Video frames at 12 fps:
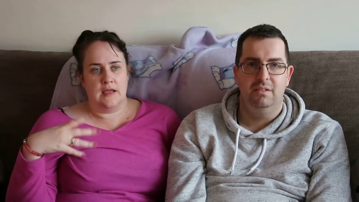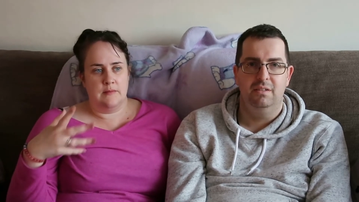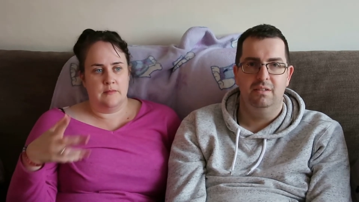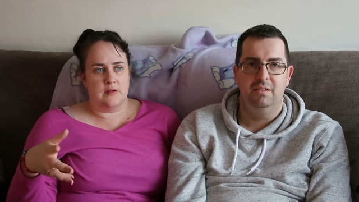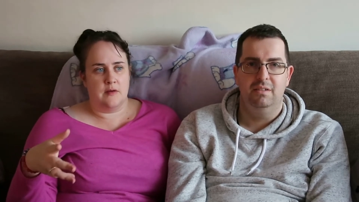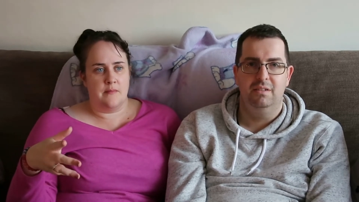
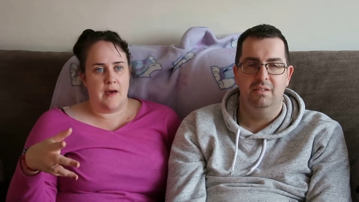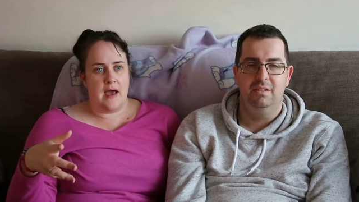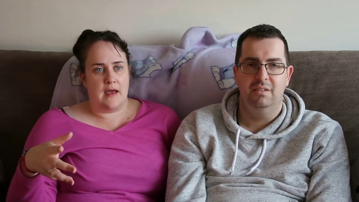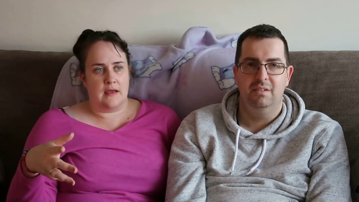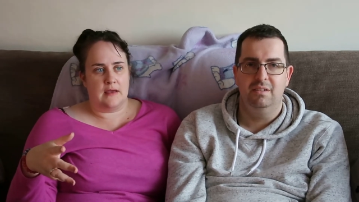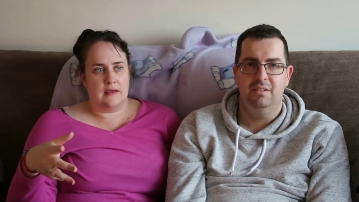Speaker 1: emailed them
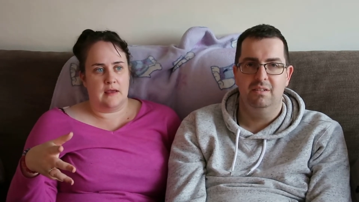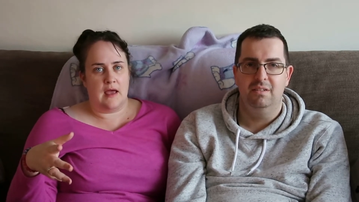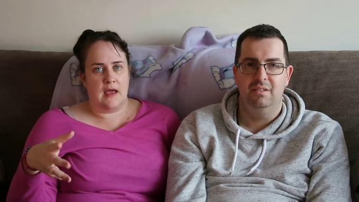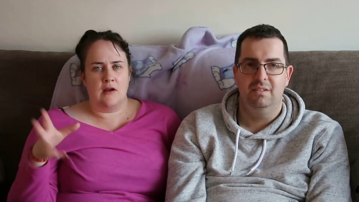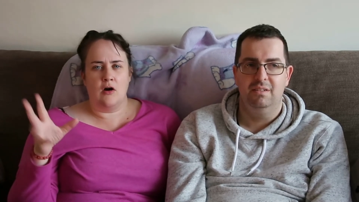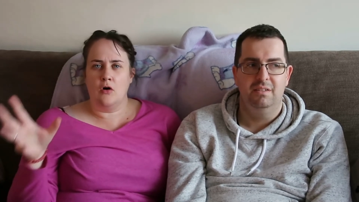back,
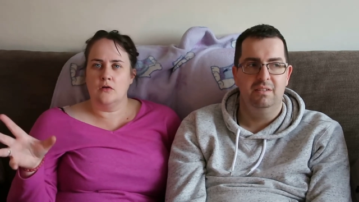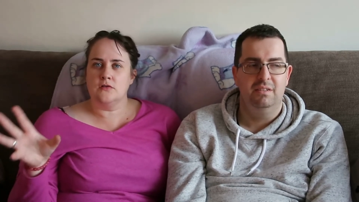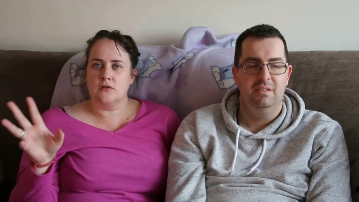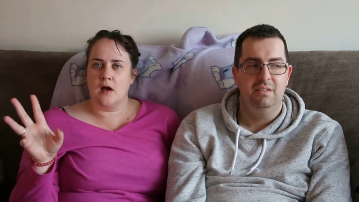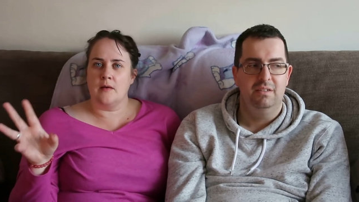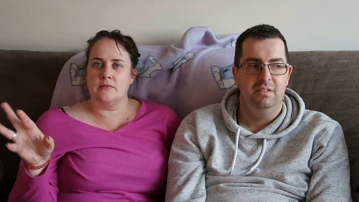and I
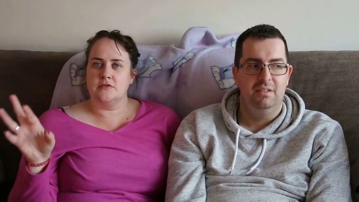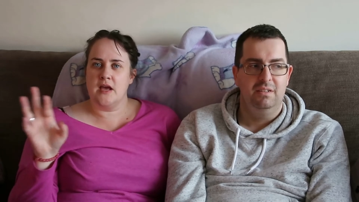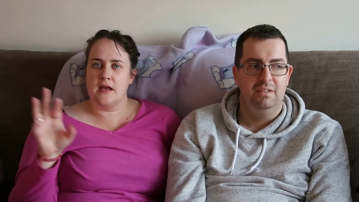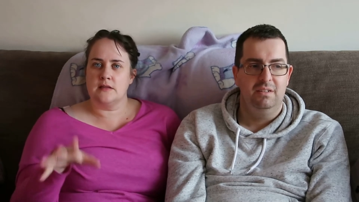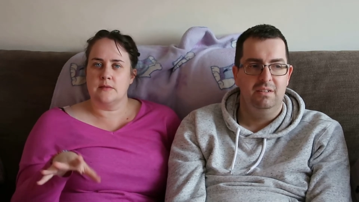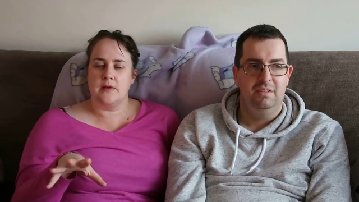
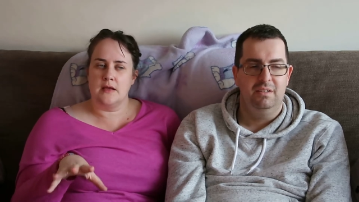checked the